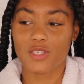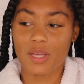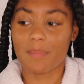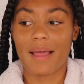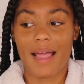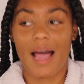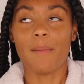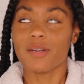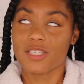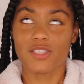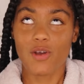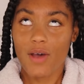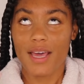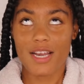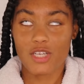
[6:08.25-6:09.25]
So I'm like, I'm going to just
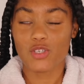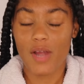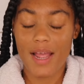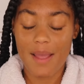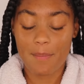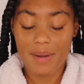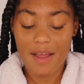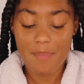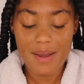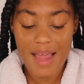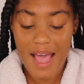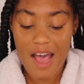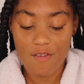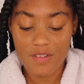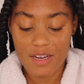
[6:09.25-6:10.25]
go ahead and try it. But I've been
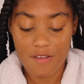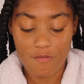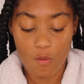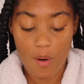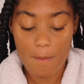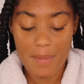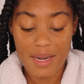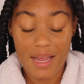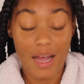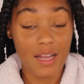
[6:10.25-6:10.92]
having it for a minute,